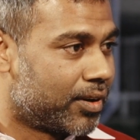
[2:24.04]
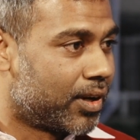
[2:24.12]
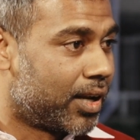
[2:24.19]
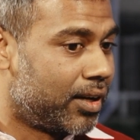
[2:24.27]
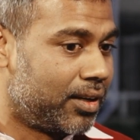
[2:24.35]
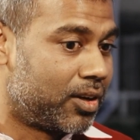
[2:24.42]

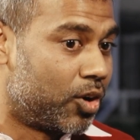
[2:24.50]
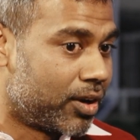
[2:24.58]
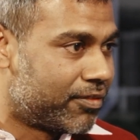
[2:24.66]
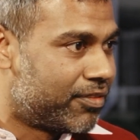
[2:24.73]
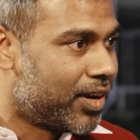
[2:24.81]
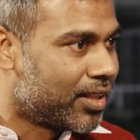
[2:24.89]
any
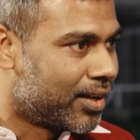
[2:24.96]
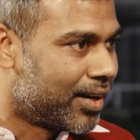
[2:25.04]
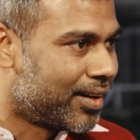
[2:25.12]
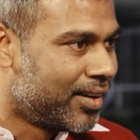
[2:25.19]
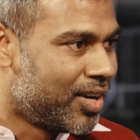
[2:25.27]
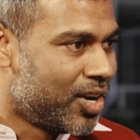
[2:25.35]
going
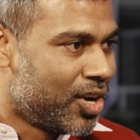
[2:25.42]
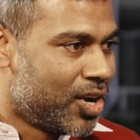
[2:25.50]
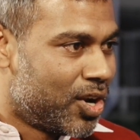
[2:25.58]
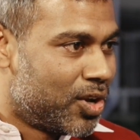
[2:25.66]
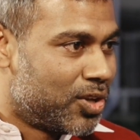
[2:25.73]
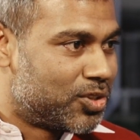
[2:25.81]
further.
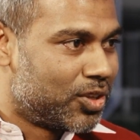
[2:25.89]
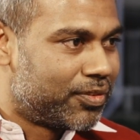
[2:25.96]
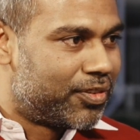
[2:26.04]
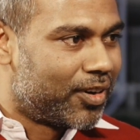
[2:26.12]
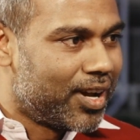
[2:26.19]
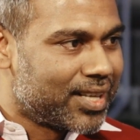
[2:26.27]
So
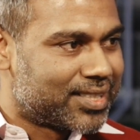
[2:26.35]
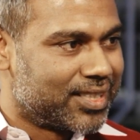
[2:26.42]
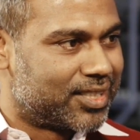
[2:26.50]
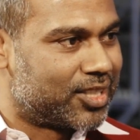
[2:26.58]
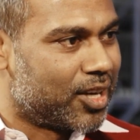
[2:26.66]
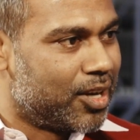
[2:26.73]
for us,
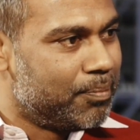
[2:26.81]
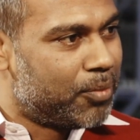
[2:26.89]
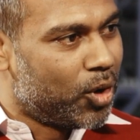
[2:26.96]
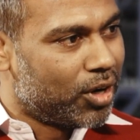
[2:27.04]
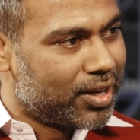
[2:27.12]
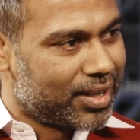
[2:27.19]
it's
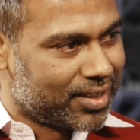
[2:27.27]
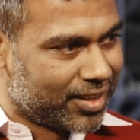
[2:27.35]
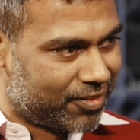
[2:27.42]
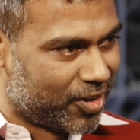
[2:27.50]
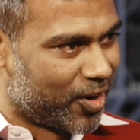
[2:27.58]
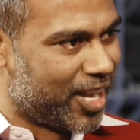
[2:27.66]
important
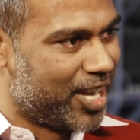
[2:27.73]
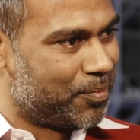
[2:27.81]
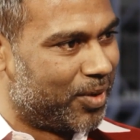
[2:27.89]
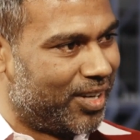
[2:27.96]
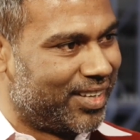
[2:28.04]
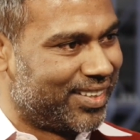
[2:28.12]
that we're
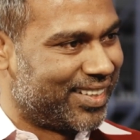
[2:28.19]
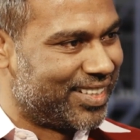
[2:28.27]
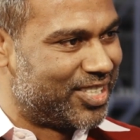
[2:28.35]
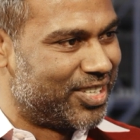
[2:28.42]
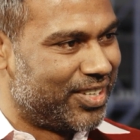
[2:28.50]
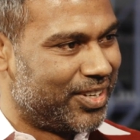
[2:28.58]
able
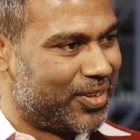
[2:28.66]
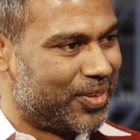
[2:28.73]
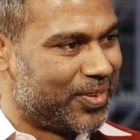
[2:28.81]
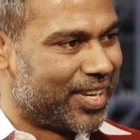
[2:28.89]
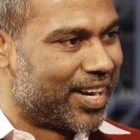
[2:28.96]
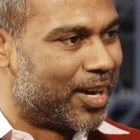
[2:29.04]

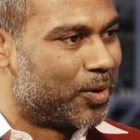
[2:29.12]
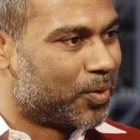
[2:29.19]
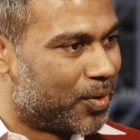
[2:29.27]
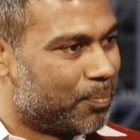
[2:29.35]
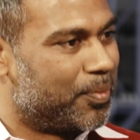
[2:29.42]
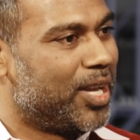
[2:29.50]
to,
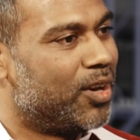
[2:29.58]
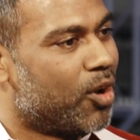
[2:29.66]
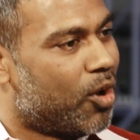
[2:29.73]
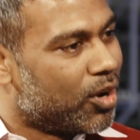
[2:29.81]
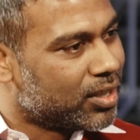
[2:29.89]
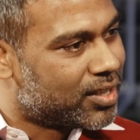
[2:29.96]
be
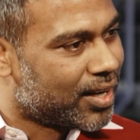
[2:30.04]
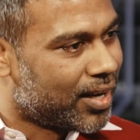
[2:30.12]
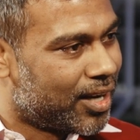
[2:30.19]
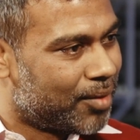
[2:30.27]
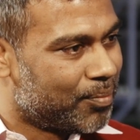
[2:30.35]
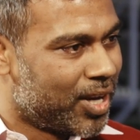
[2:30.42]

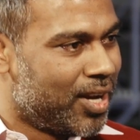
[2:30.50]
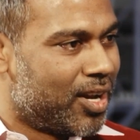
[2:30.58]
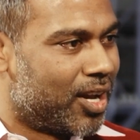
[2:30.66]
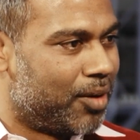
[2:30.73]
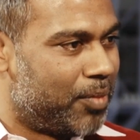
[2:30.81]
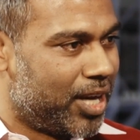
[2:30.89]
long-term
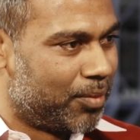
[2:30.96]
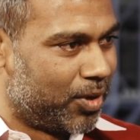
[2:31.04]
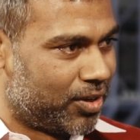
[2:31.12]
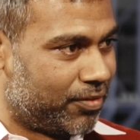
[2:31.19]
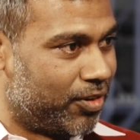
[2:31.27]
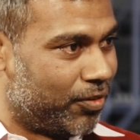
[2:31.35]
and be
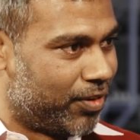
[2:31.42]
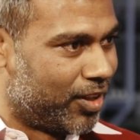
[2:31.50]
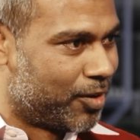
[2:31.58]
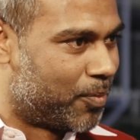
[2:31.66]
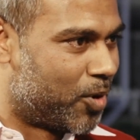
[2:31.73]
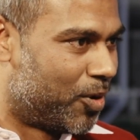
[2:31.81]
able to
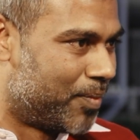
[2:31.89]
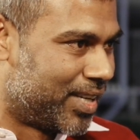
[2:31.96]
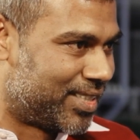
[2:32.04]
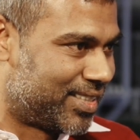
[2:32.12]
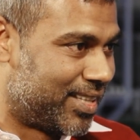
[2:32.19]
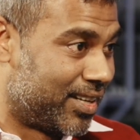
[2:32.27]
fulfill the
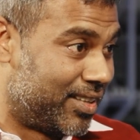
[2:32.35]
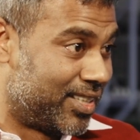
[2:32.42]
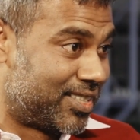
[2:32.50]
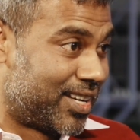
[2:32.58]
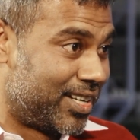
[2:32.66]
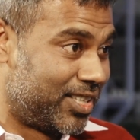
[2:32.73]
promise that
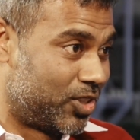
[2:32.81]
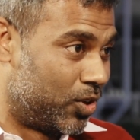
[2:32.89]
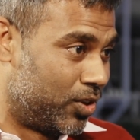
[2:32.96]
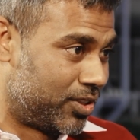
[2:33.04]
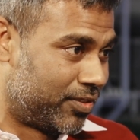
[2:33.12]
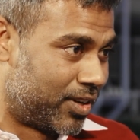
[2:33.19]
the science
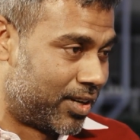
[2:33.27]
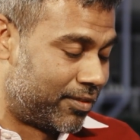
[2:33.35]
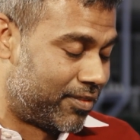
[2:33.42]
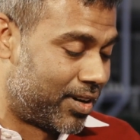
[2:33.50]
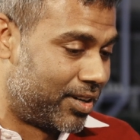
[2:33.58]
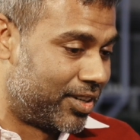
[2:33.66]
holds for our
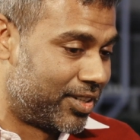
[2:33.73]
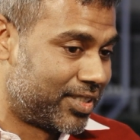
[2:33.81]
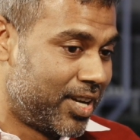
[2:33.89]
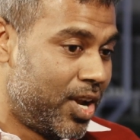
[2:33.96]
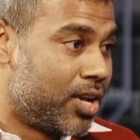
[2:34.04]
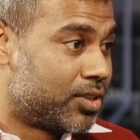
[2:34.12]
funders.
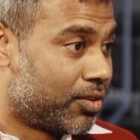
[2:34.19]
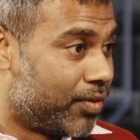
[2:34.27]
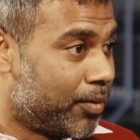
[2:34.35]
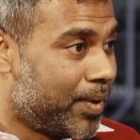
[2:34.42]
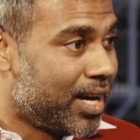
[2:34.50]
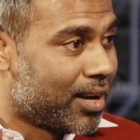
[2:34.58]
So
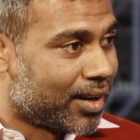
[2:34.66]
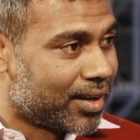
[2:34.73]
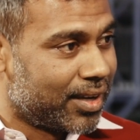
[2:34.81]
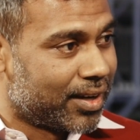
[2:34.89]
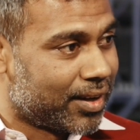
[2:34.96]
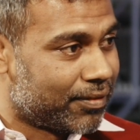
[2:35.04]
we've been
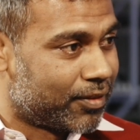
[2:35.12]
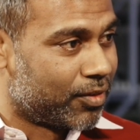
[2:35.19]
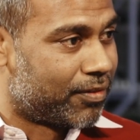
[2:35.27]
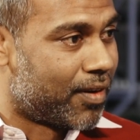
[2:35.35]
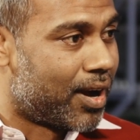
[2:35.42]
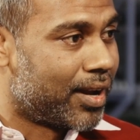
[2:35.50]
lucky enough
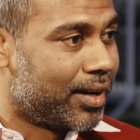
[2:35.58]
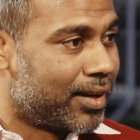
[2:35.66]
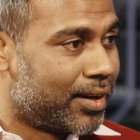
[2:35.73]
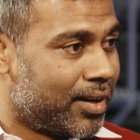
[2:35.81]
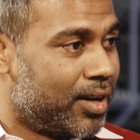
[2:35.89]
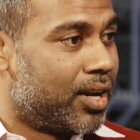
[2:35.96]
to
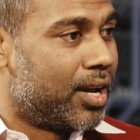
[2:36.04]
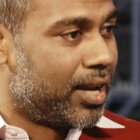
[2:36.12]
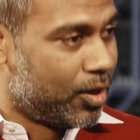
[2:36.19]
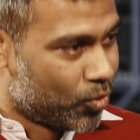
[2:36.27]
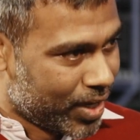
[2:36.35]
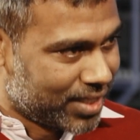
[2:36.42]
find
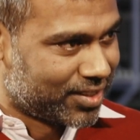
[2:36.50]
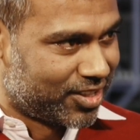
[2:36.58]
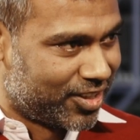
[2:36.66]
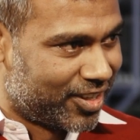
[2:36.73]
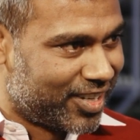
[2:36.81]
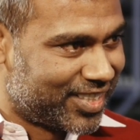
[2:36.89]

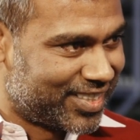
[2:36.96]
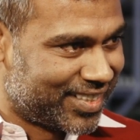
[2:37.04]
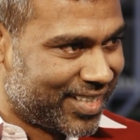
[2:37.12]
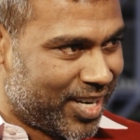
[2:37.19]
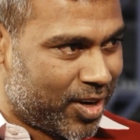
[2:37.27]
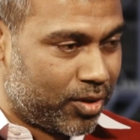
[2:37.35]
investors
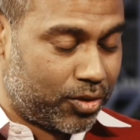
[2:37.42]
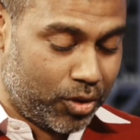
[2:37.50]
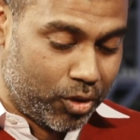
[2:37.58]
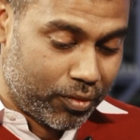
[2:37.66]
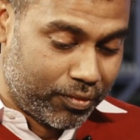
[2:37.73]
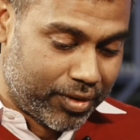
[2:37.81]

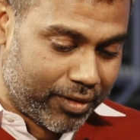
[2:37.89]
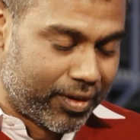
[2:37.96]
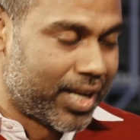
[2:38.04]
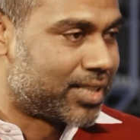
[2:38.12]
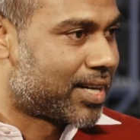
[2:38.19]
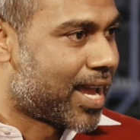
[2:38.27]
through whom we've
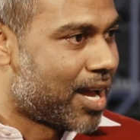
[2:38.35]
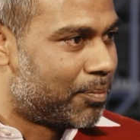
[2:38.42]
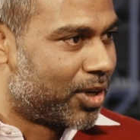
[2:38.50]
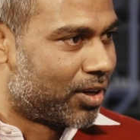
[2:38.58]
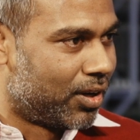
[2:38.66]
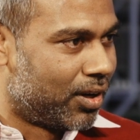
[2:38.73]
raised
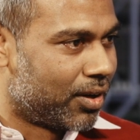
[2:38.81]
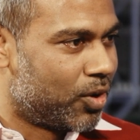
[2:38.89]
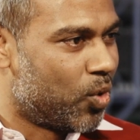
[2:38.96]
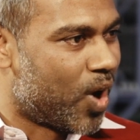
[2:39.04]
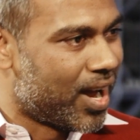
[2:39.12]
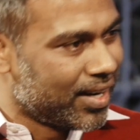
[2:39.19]
capital
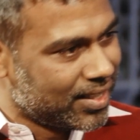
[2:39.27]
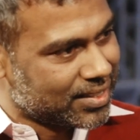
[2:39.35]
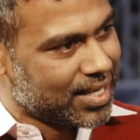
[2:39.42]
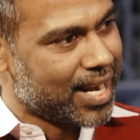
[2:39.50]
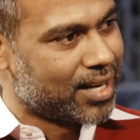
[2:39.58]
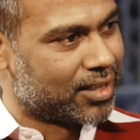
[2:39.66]
who
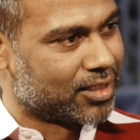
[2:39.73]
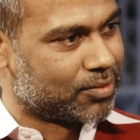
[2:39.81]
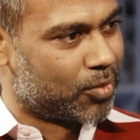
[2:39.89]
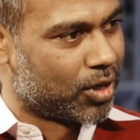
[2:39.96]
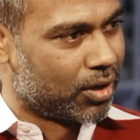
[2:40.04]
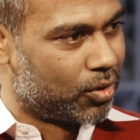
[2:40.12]
understand this
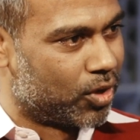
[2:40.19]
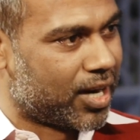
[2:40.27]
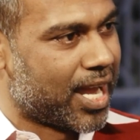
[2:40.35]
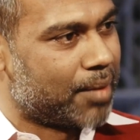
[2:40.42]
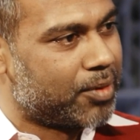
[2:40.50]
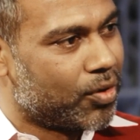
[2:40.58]
model, who are
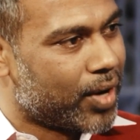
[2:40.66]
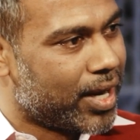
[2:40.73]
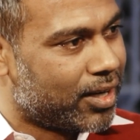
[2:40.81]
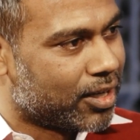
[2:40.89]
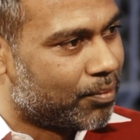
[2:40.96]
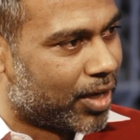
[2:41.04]

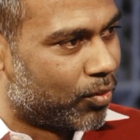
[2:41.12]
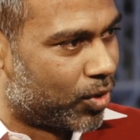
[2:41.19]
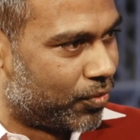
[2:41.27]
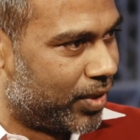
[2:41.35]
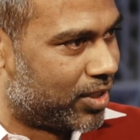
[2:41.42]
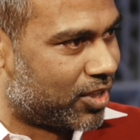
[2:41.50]
captivated by
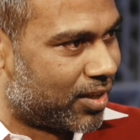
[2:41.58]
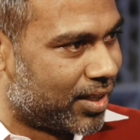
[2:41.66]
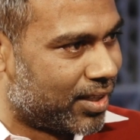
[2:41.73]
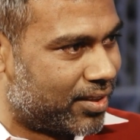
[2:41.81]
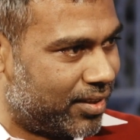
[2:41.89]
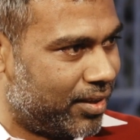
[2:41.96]
what we're
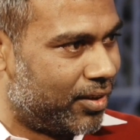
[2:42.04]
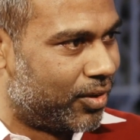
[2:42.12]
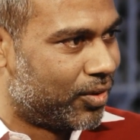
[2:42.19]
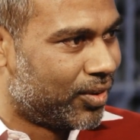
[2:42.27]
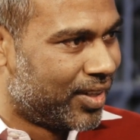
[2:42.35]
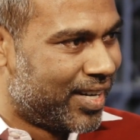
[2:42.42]
trying to
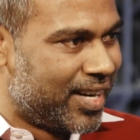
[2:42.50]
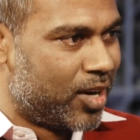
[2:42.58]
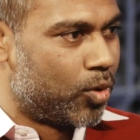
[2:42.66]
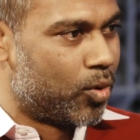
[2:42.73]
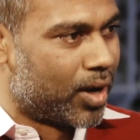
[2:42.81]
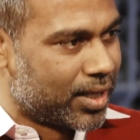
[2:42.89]
do,
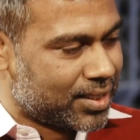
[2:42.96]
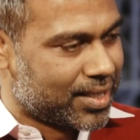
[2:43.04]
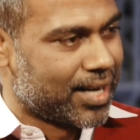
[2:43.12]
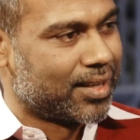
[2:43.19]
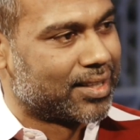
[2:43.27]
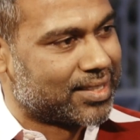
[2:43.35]
who
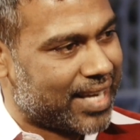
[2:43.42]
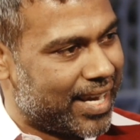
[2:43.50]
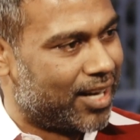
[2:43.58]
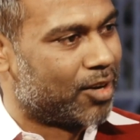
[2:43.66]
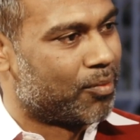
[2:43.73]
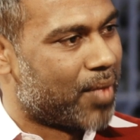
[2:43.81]
understand the
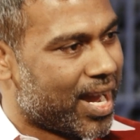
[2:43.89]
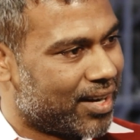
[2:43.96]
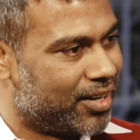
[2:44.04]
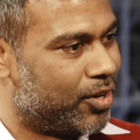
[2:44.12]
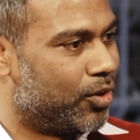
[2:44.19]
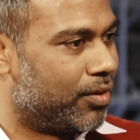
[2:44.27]
scale and
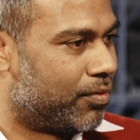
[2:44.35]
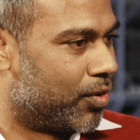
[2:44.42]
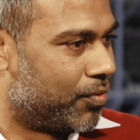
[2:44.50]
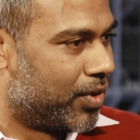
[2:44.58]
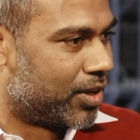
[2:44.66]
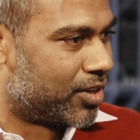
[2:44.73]
magnitude of
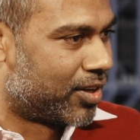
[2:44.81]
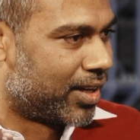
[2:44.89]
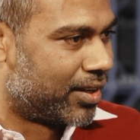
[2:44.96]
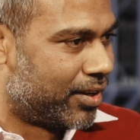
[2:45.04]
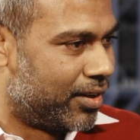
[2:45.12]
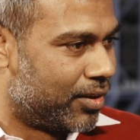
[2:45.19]
what we're
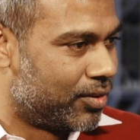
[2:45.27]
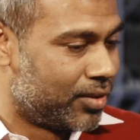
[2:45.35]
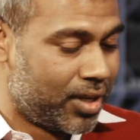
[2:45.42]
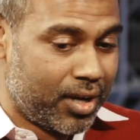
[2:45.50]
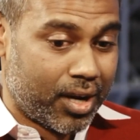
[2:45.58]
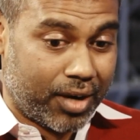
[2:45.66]
trying to do.
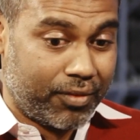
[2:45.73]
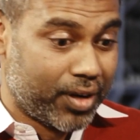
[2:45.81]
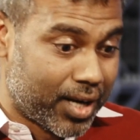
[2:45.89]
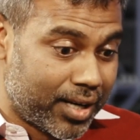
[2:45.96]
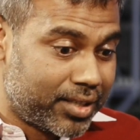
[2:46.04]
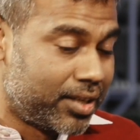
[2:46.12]
And we
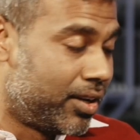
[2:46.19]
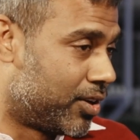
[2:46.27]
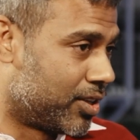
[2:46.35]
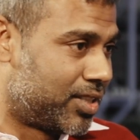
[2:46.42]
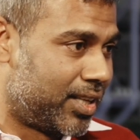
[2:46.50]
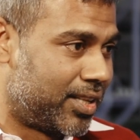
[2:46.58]
continue
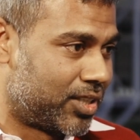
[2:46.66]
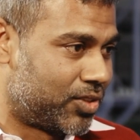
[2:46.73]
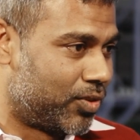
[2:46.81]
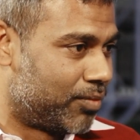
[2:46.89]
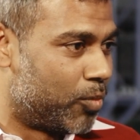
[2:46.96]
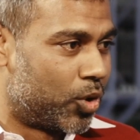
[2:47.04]
to see
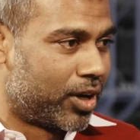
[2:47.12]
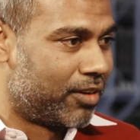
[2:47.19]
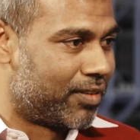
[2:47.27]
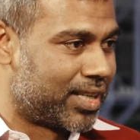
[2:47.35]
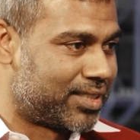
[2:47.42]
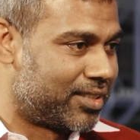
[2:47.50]
this with more
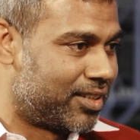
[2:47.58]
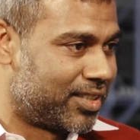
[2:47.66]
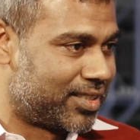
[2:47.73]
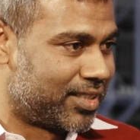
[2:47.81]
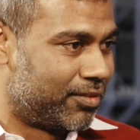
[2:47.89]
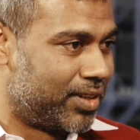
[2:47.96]

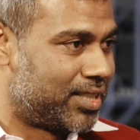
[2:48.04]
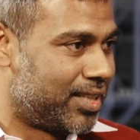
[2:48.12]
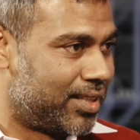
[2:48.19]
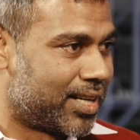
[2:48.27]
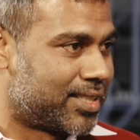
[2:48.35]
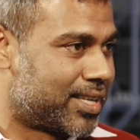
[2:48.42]
investors, and we
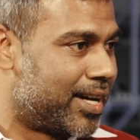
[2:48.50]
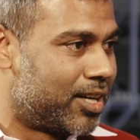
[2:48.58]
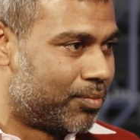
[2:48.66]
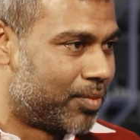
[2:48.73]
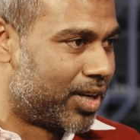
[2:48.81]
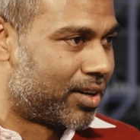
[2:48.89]
see that
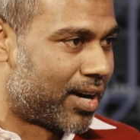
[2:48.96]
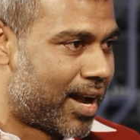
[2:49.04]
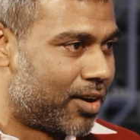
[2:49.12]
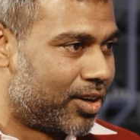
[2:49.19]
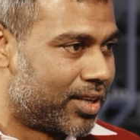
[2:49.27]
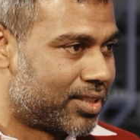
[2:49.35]
sentiment
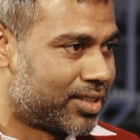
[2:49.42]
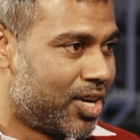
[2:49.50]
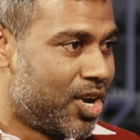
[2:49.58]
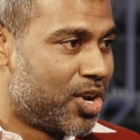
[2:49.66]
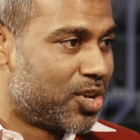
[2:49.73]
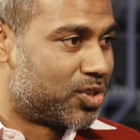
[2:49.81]
around us.
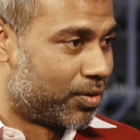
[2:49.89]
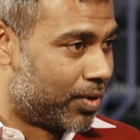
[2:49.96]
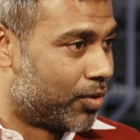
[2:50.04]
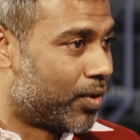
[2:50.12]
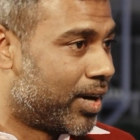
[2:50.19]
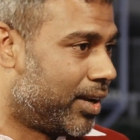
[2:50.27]
So
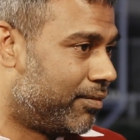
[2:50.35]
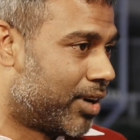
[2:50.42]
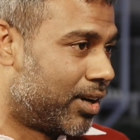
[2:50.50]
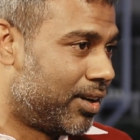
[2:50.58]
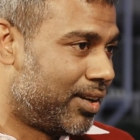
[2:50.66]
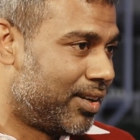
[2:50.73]
we're very,
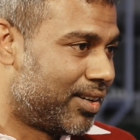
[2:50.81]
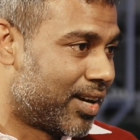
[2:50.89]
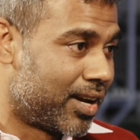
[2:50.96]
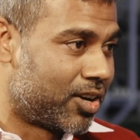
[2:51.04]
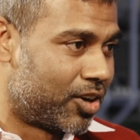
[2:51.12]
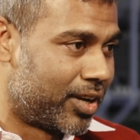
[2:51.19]
very
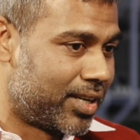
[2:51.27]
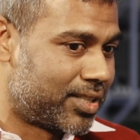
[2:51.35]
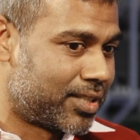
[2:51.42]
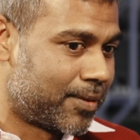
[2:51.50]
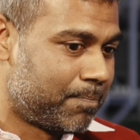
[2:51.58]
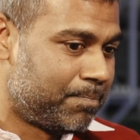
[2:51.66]

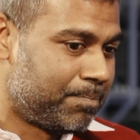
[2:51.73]
encouraged.